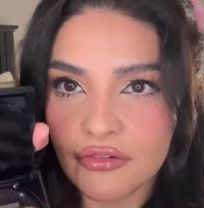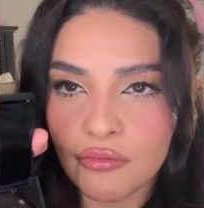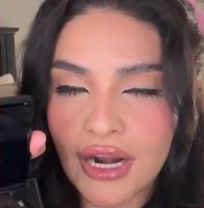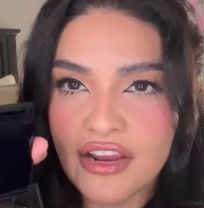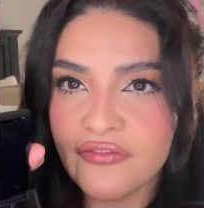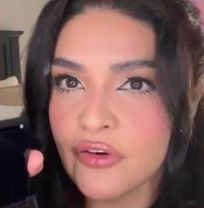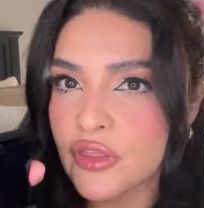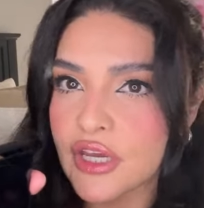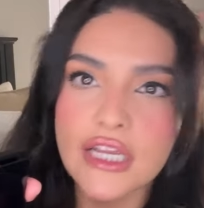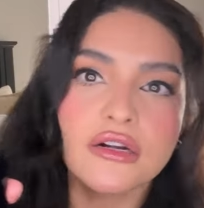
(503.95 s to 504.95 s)
Right for
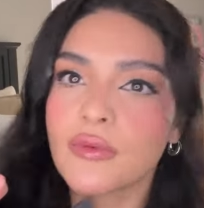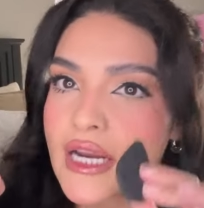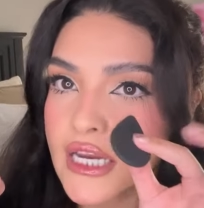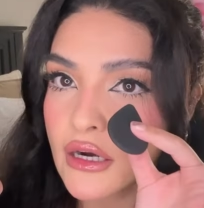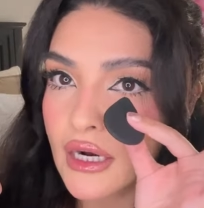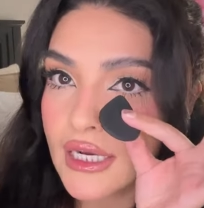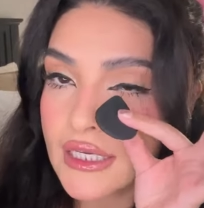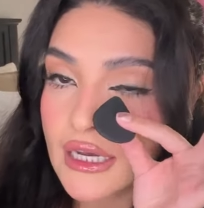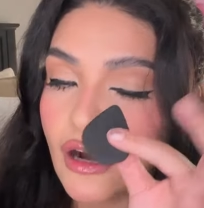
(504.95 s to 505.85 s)
the inner right here. Aki.